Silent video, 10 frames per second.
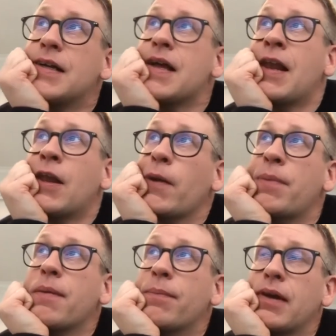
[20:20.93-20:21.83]
lot of
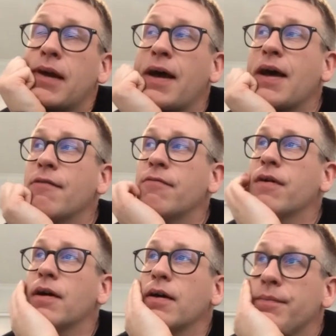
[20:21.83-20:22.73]
people have
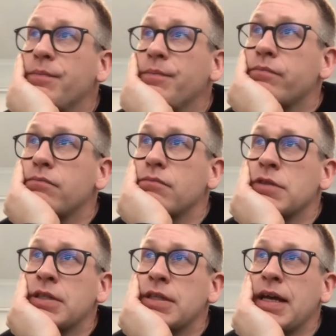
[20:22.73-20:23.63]

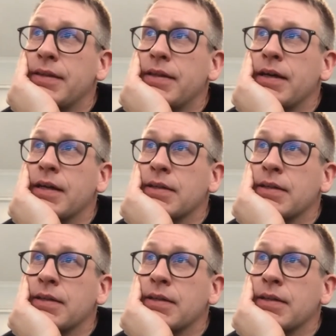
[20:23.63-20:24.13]
said that